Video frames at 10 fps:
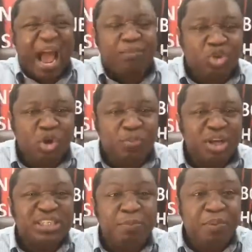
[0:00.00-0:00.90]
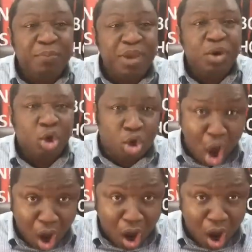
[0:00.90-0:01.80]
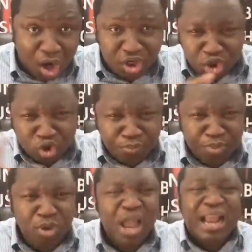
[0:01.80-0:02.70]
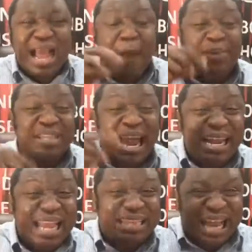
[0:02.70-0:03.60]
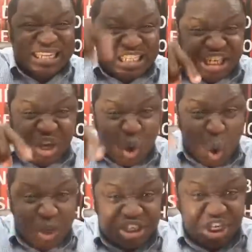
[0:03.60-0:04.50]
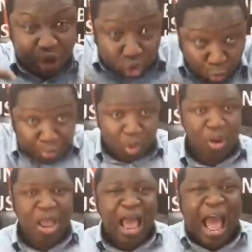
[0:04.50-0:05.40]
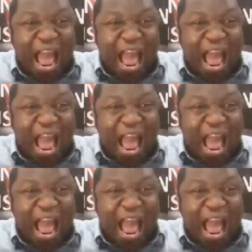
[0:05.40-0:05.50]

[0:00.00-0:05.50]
I am Jumbo. It simply means God Jumbo. Capital letter G-O-D Jumbo.